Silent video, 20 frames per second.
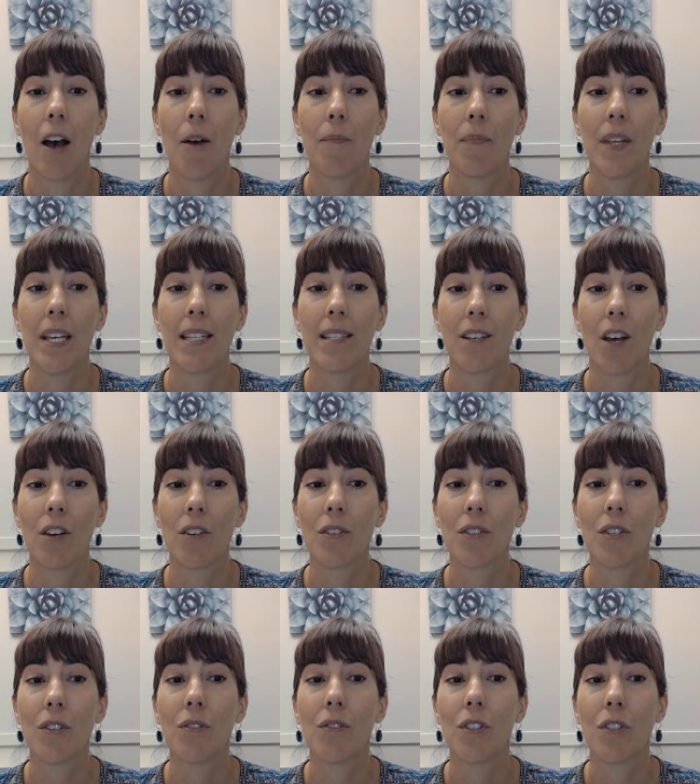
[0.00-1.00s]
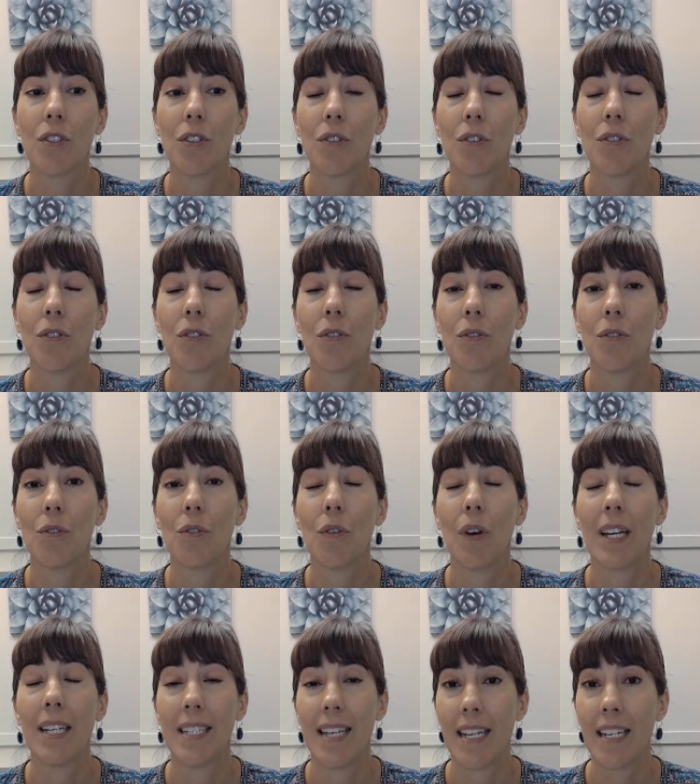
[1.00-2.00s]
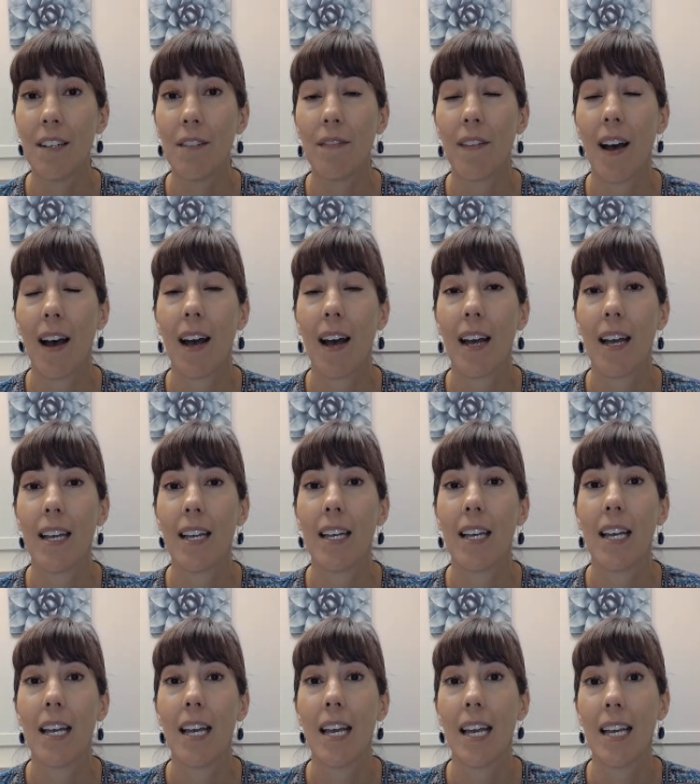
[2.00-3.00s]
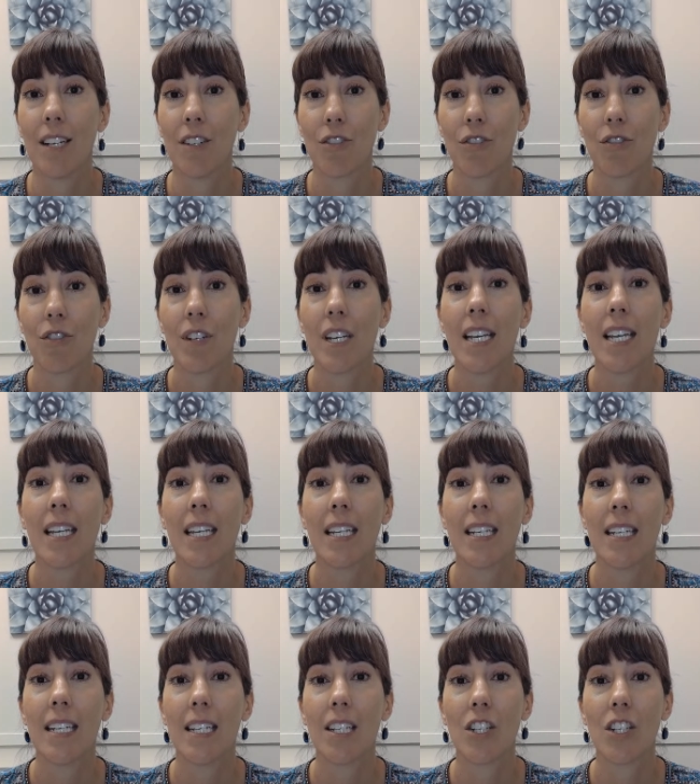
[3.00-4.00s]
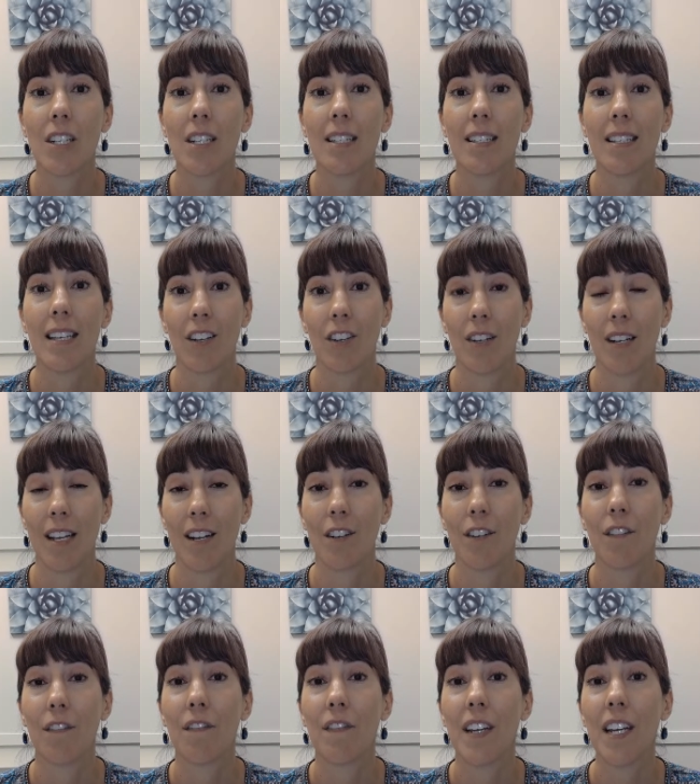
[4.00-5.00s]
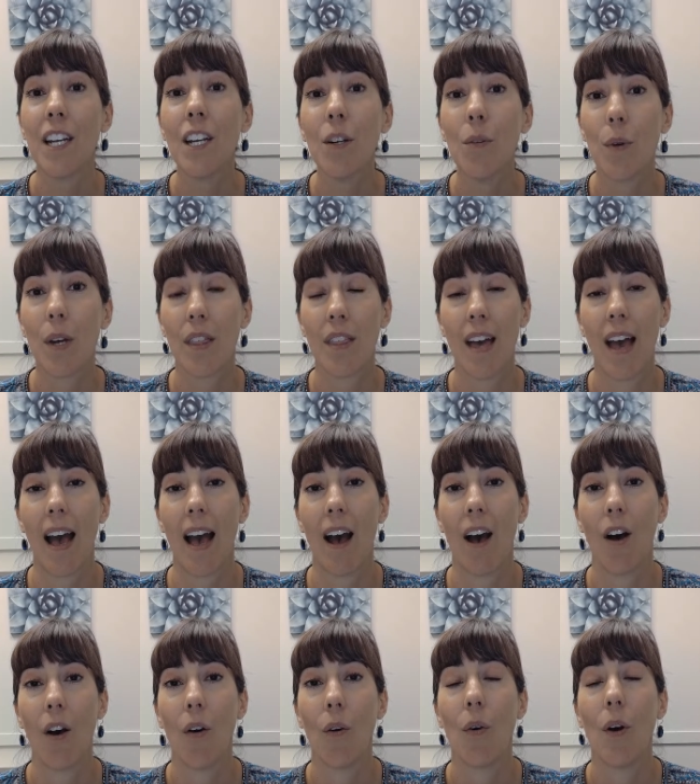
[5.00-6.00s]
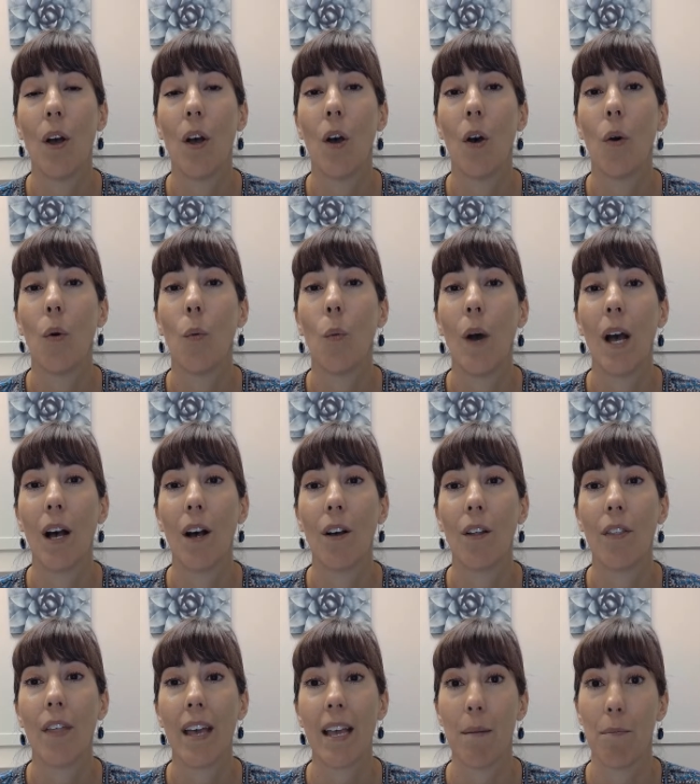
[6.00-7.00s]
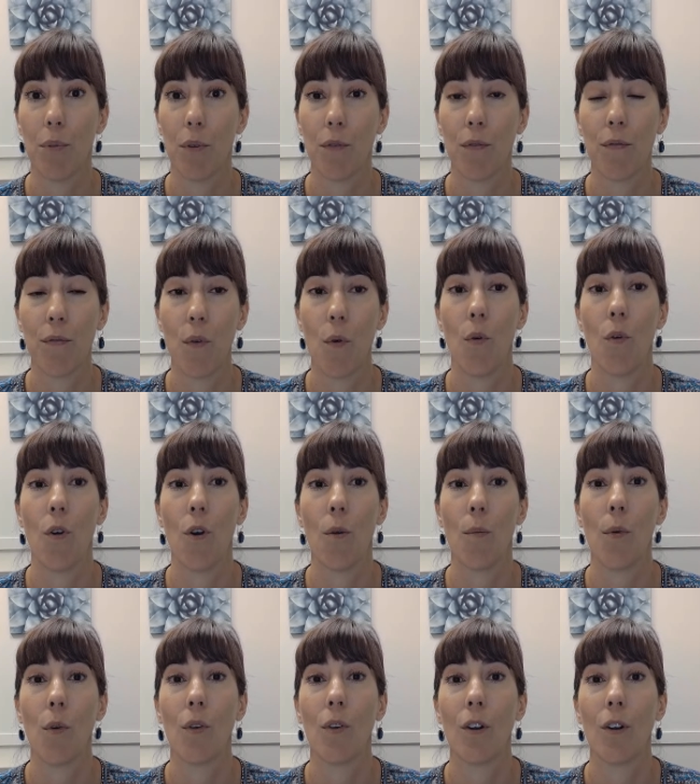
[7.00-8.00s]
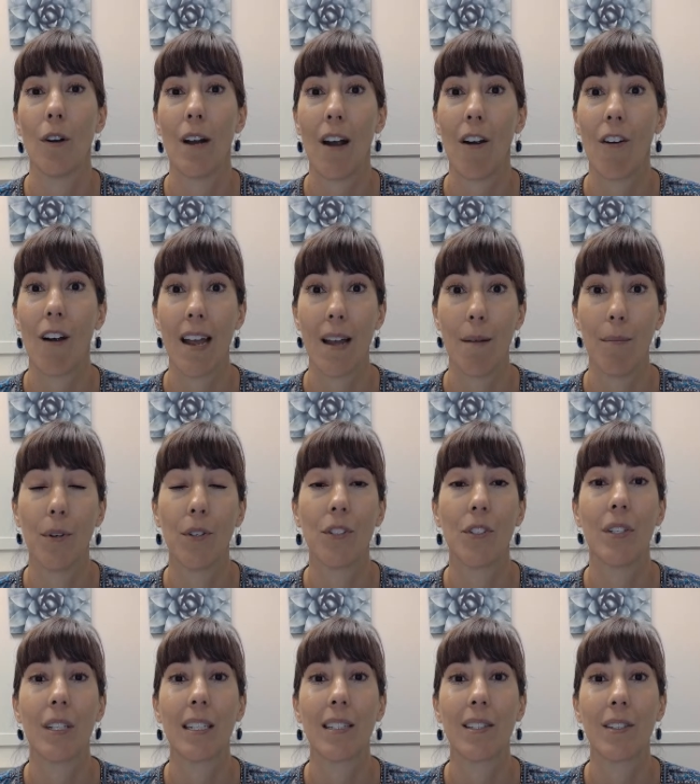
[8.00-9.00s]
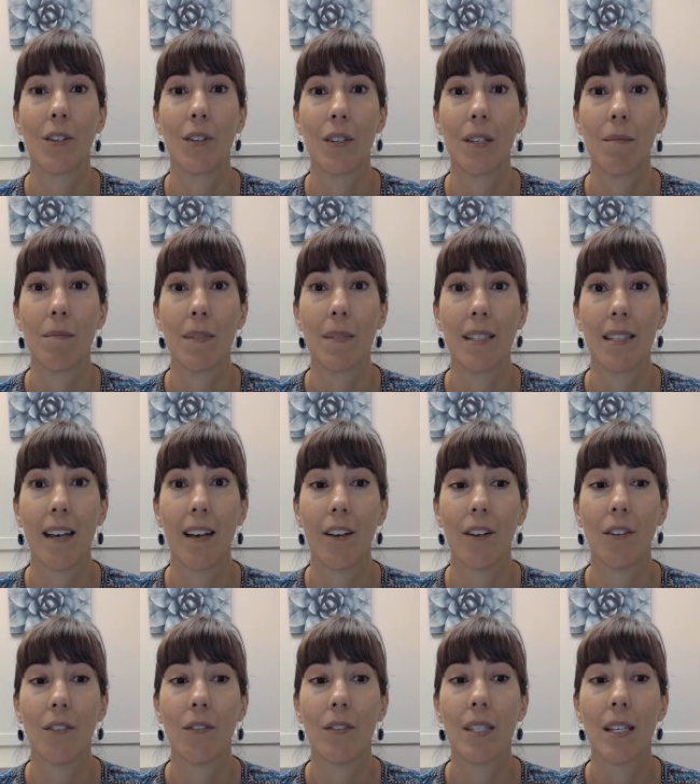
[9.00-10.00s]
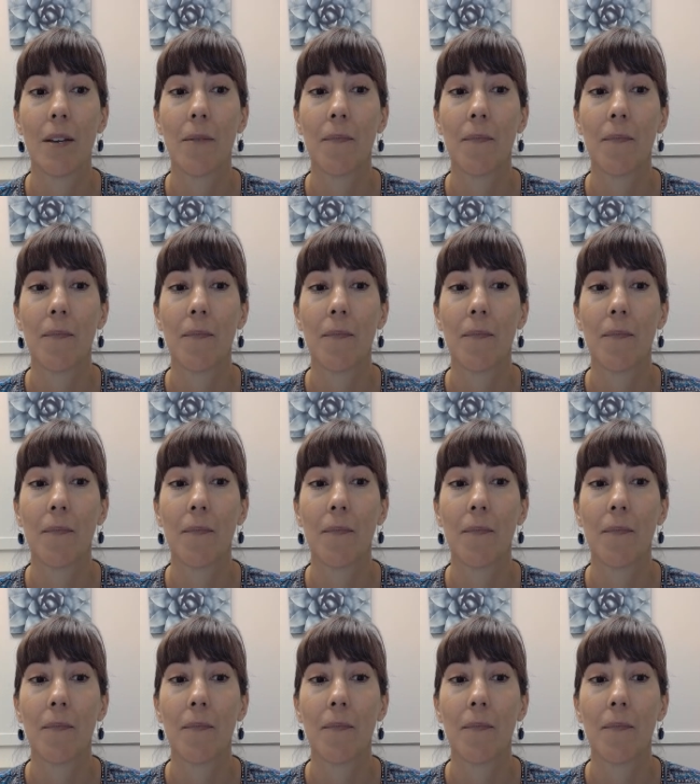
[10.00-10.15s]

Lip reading: It's also to identify and treat conditions that could interfere with how well they perform or are able to exert themselves.